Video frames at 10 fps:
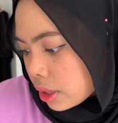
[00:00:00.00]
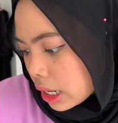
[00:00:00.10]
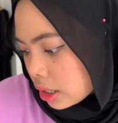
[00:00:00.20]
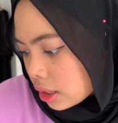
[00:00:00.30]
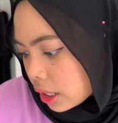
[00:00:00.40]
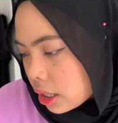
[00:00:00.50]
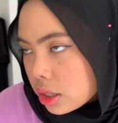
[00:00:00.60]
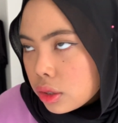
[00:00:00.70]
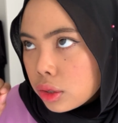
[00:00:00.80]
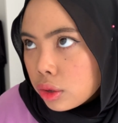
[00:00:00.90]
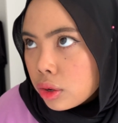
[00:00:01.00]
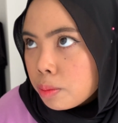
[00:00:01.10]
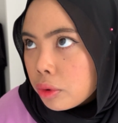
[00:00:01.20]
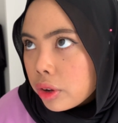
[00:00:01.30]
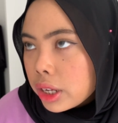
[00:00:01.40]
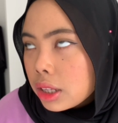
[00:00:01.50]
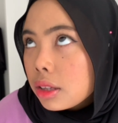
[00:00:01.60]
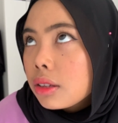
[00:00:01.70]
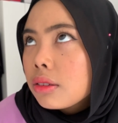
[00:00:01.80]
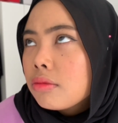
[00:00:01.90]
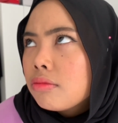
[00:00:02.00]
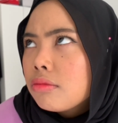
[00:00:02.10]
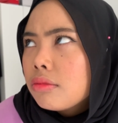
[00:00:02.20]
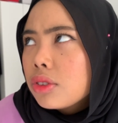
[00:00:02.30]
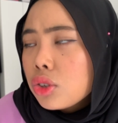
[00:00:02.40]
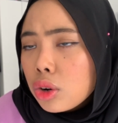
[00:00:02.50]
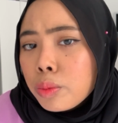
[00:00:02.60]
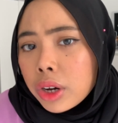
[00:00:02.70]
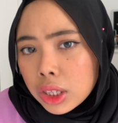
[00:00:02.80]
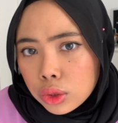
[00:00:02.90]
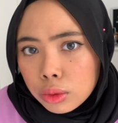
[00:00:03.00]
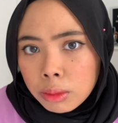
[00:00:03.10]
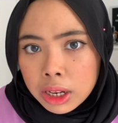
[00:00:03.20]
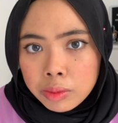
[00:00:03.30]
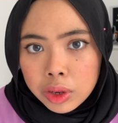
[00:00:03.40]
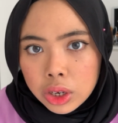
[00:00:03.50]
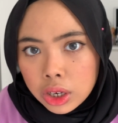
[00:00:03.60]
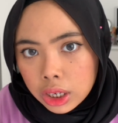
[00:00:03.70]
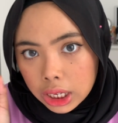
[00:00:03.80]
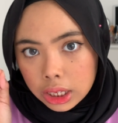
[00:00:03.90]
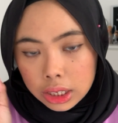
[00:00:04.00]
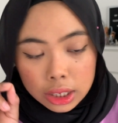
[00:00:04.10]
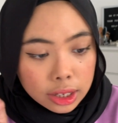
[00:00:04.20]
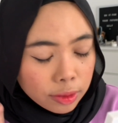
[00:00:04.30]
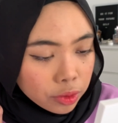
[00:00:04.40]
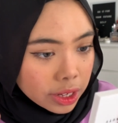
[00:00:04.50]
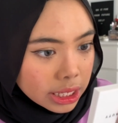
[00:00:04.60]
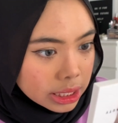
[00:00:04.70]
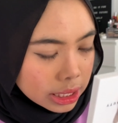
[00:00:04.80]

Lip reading: there's like a 0.2 millimeter difference,